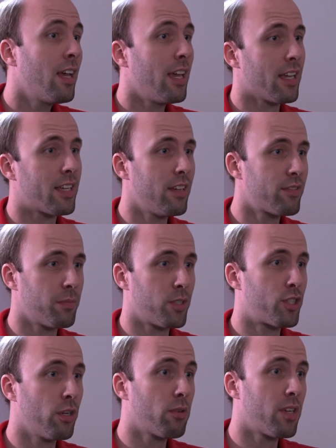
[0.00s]
it gives them a
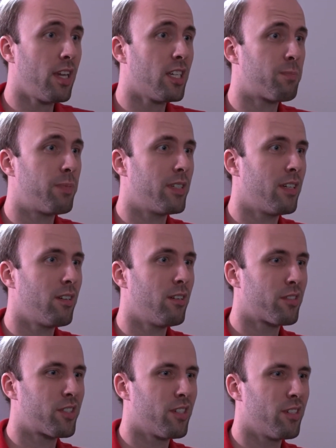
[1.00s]
showcase, but it
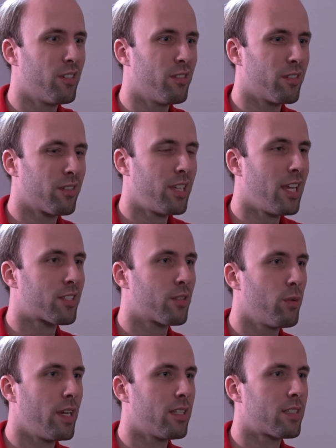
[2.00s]
also takes
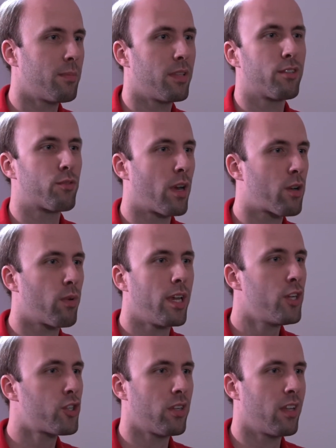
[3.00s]
away some of those
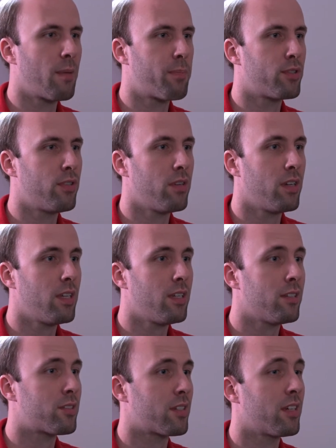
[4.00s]
recreational
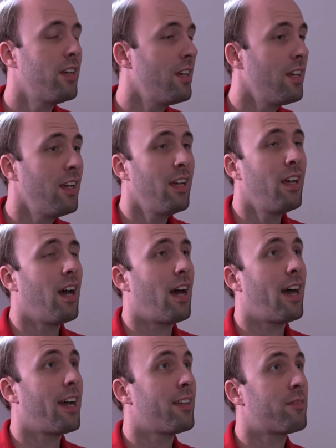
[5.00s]
opportunities.
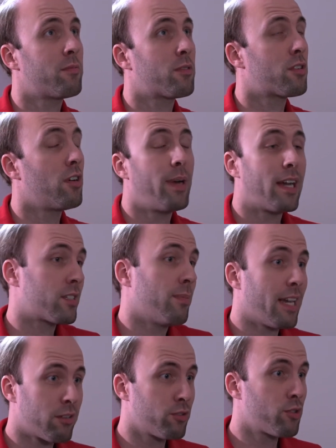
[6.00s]
I go back to
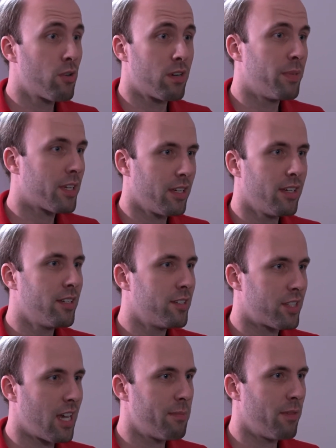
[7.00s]
Michael Jordan
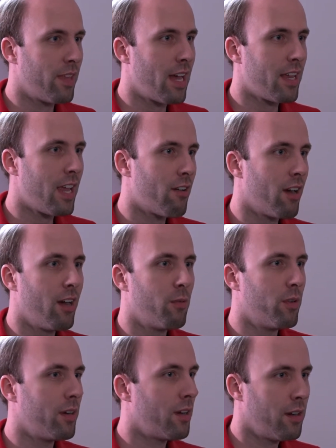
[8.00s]
because I'm of that
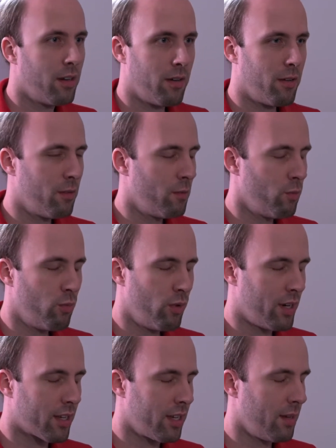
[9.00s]
era
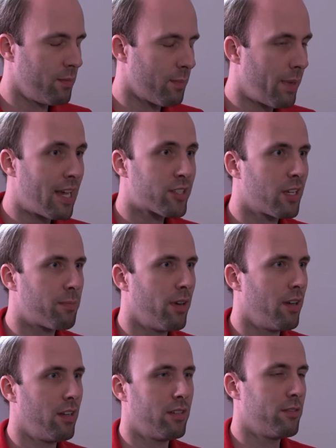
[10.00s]
when it came to
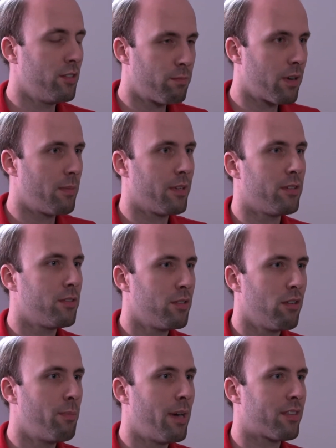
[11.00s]
basketball, and you probably
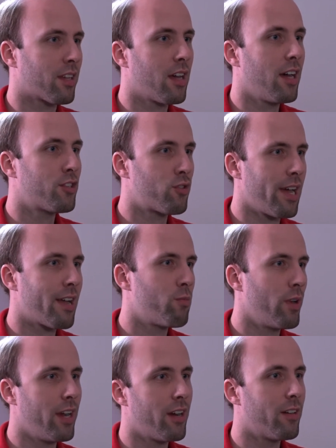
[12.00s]
know about the contract
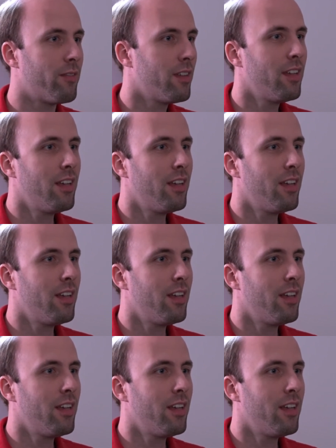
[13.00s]
where